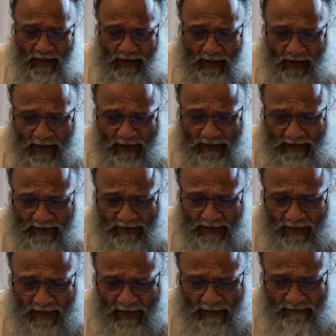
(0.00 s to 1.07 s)

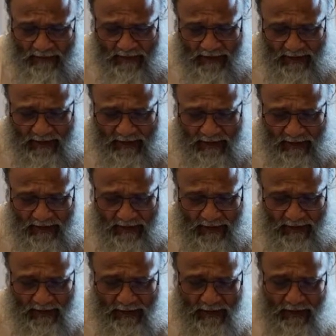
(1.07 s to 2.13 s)

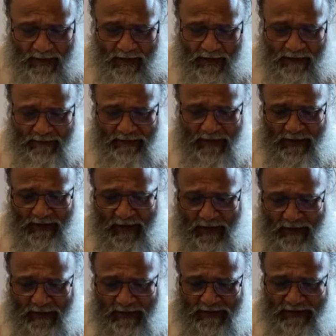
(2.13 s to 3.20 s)
adanavaki. If the
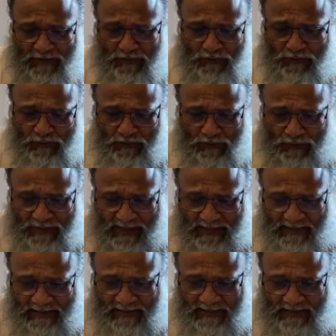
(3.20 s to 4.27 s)
tongue is used to
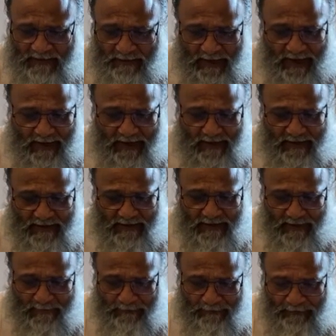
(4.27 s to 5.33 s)
taste
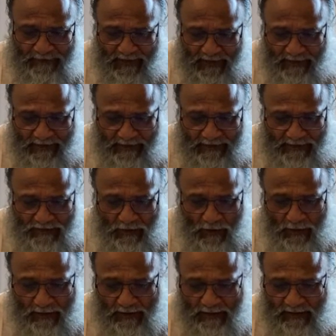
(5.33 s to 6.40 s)
space, then it is
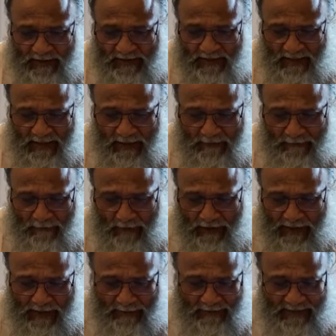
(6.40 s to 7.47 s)
called rasana for
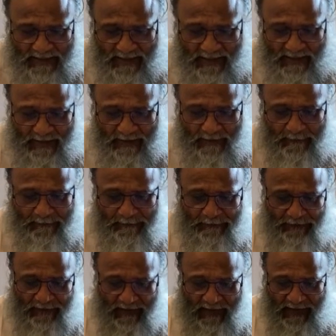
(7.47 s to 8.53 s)
namesake.
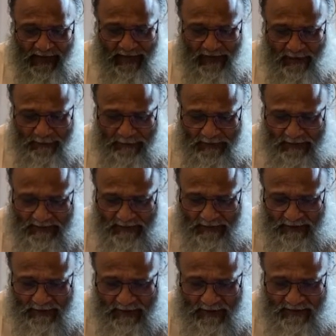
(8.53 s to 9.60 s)
Can a
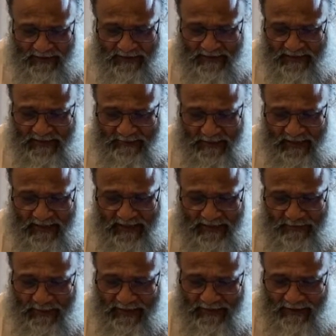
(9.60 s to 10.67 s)
person taste space
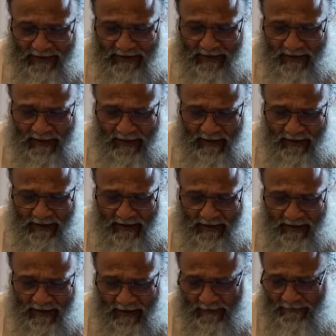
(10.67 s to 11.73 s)
by the tongue?
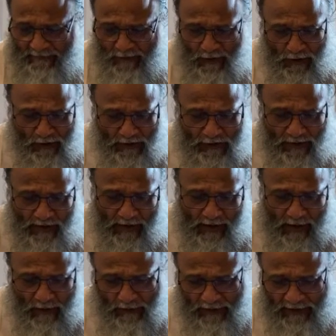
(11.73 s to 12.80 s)
If not,
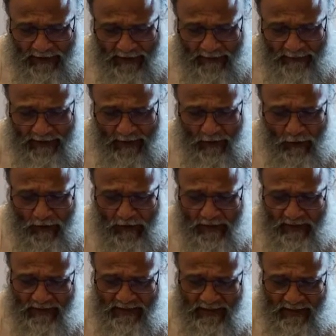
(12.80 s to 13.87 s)
how can it be called
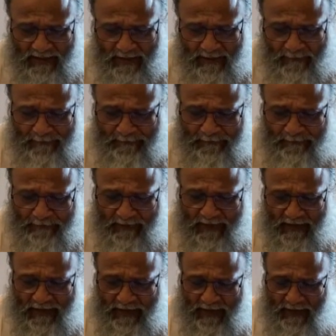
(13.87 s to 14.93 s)
rasana?
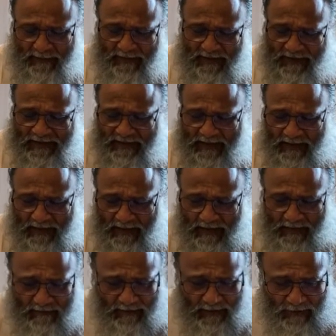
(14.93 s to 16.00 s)
The name rasana
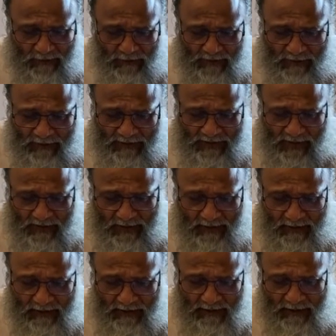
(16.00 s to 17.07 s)
given to the
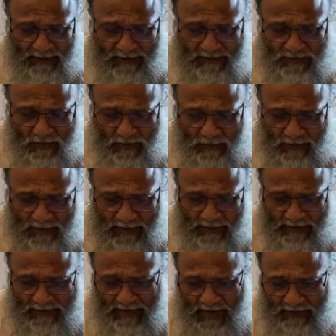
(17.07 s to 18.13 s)
tongue is only
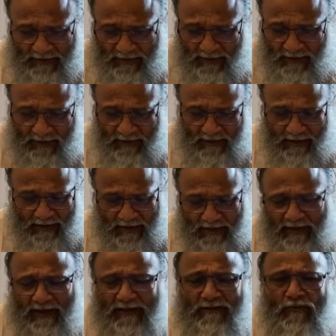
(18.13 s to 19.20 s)
a title.
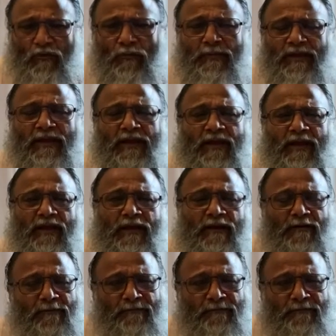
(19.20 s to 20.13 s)
It has no meaning.